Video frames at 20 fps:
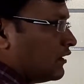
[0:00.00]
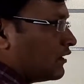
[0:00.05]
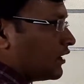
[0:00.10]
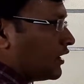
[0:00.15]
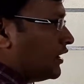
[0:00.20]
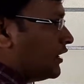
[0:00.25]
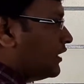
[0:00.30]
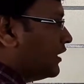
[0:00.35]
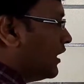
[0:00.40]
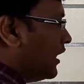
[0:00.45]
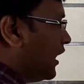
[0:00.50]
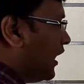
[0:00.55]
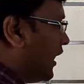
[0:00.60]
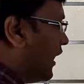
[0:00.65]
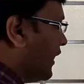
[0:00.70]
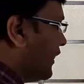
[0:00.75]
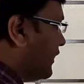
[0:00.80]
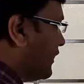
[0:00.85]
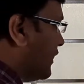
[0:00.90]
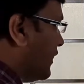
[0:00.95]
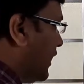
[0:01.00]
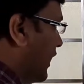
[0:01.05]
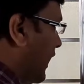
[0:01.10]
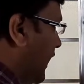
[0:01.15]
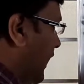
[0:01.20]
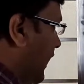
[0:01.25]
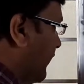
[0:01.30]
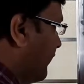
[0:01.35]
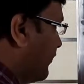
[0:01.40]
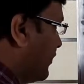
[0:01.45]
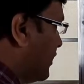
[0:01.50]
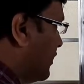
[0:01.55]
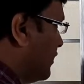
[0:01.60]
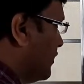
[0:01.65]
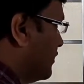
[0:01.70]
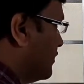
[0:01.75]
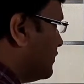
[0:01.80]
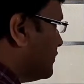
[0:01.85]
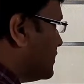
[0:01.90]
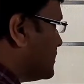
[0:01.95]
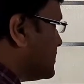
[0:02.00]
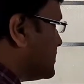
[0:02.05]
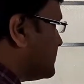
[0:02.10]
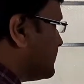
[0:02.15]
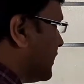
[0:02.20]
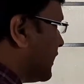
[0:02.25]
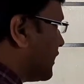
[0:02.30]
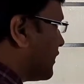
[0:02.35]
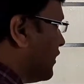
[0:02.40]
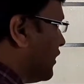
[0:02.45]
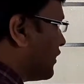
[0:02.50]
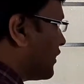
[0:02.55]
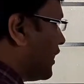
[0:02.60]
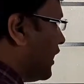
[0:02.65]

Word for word: Okay, and uh, I have a, this is my clock